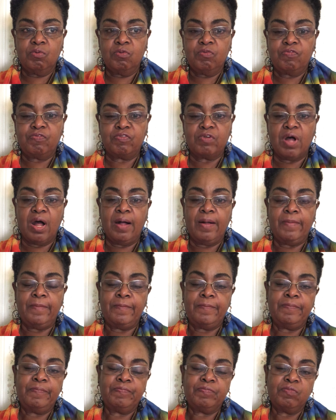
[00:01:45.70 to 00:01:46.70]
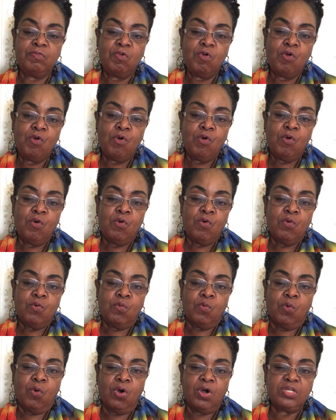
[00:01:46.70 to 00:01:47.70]
From
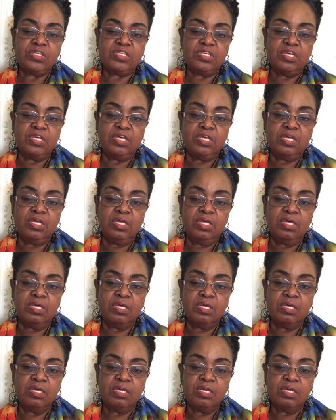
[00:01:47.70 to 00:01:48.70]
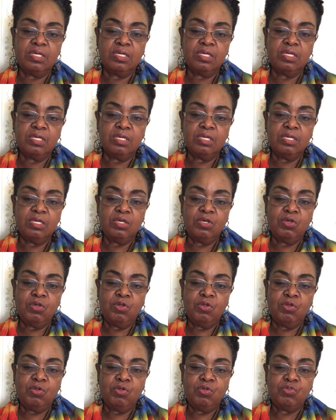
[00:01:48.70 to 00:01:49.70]
wanting
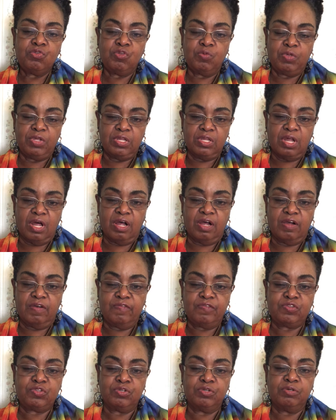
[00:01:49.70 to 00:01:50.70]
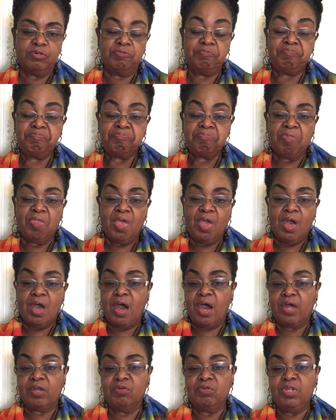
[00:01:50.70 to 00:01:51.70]
to be loved to
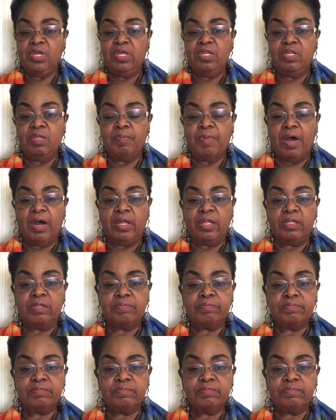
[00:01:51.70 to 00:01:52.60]
I don't need anybody.